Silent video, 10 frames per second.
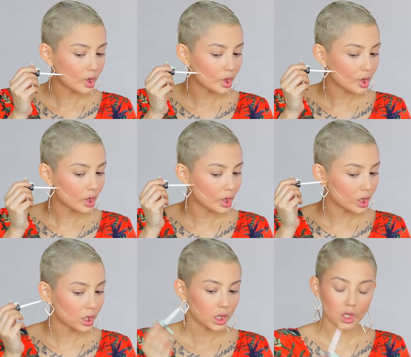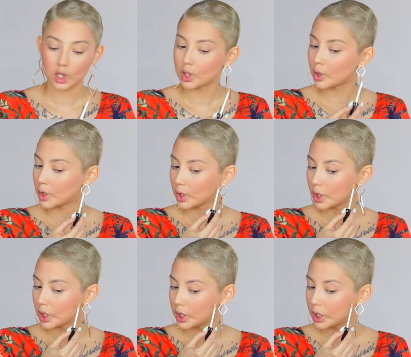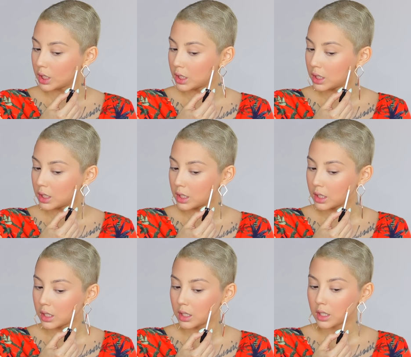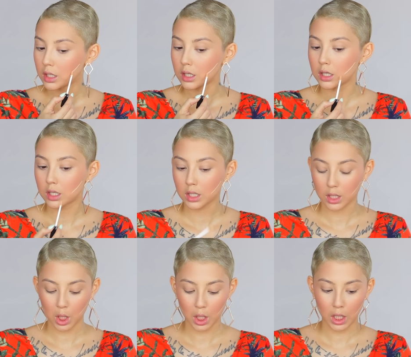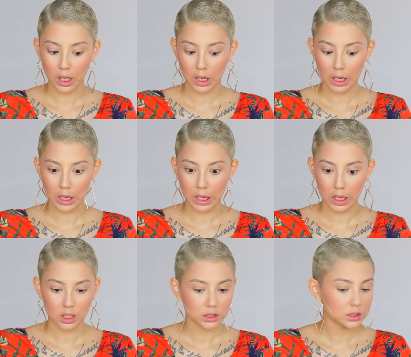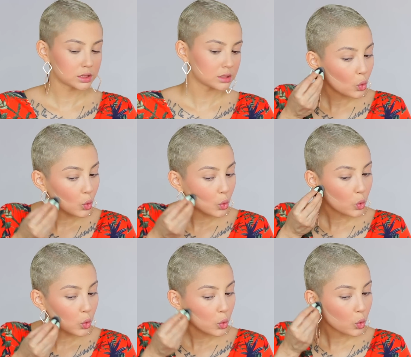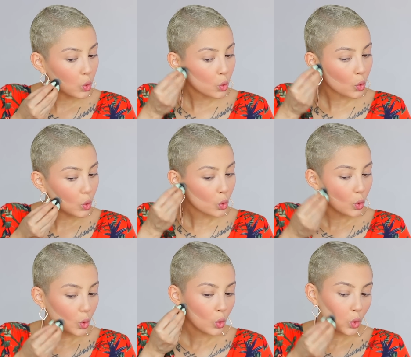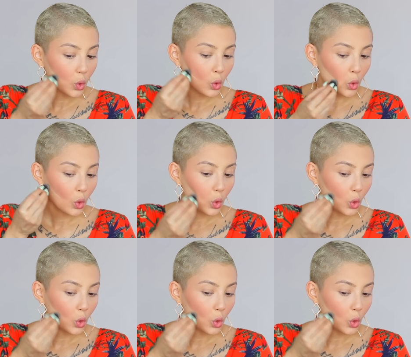[no speech]